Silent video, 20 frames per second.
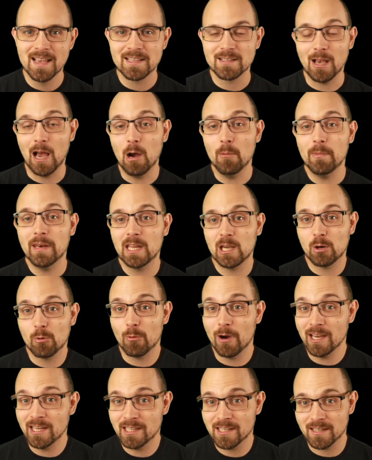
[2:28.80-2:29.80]
So how many
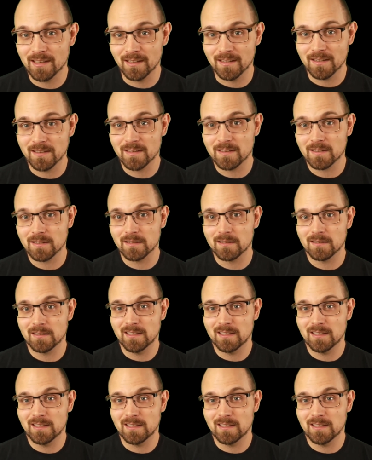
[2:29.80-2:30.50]
questions